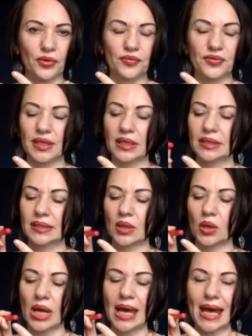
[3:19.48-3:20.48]
things. So
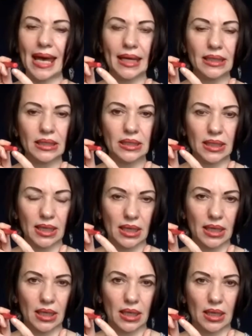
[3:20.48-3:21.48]
energy
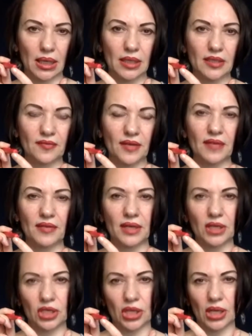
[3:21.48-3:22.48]
here is very, very
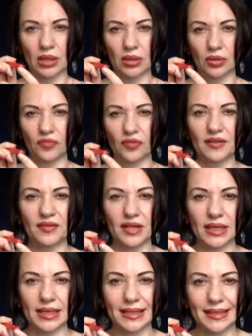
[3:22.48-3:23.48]
shallow, very,
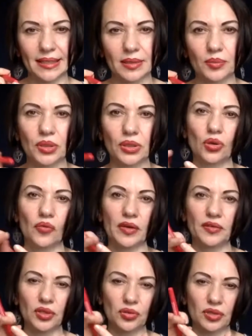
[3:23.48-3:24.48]
very accessible. So when
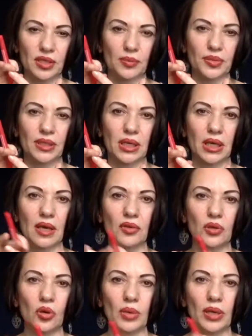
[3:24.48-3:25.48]
we treat something here, we
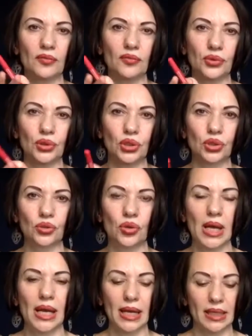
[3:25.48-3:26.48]
normally want to,
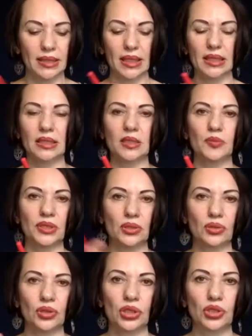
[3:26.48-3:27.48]
say in this
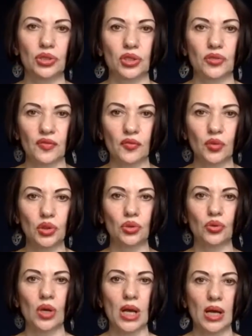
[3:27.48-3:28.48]
particular situation, we want
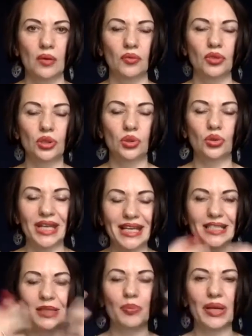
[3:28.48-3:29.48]
to, what is called,
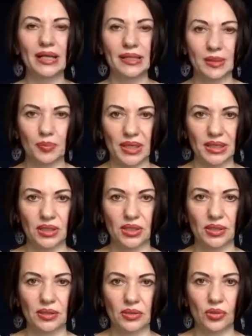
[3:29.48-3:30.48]
expel the
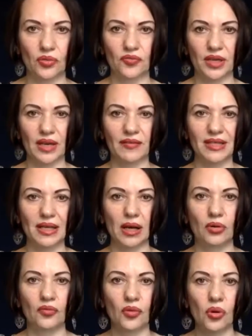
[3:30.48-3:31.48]
pathogen. So if we have a
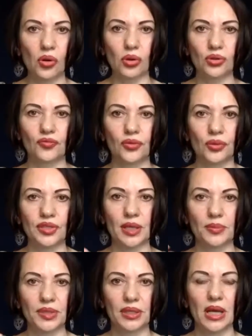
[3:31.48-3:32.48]
type of cold or flu or
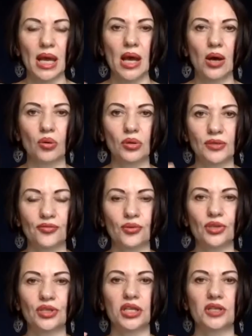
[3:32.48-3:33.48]
something, on the
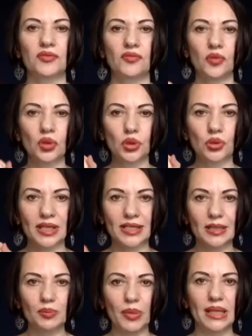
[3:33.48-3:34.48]
first stage, we want to
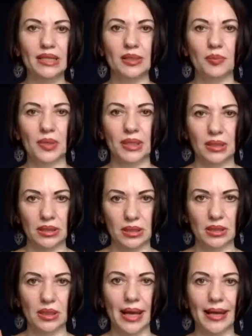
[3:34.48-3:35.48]
expel the
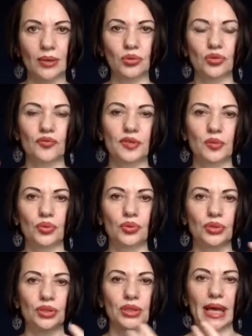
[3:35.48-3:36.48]
pathogen out of the
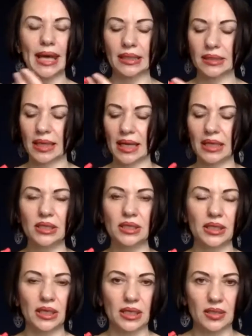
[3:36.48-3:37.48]
body. And the energy
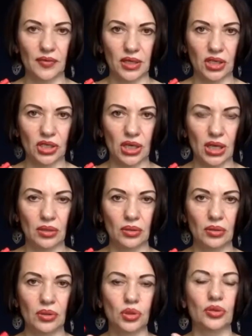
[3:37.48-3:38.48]
here is very
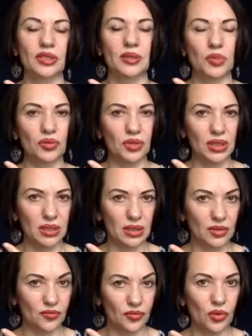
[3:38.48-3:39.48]
shallow. Sorry, the meridian,
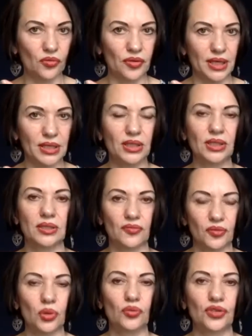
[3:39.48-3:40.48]
the flow of energy,
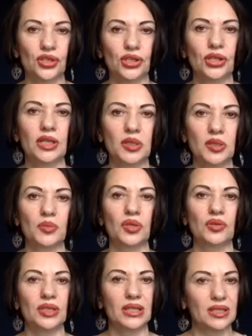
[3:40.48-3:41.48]
flow of chi in the
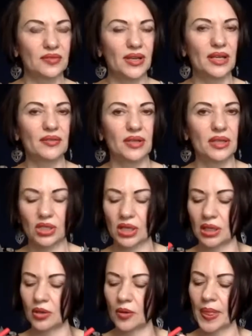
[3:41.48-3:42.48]
meridian is very, very
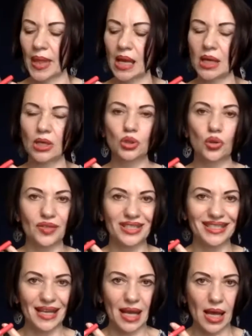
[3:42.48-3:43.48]
shallow. So we
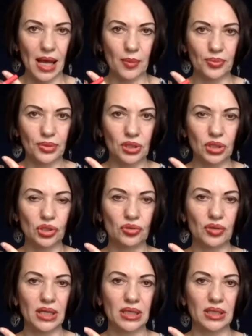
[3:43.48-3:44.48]
tap
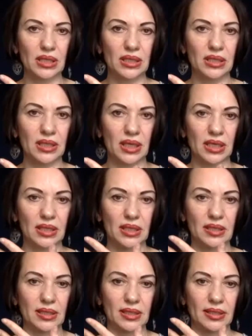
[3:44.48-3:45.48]
straight into it
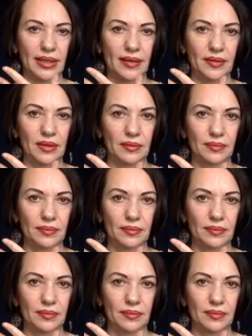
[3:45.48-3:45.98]
at this level.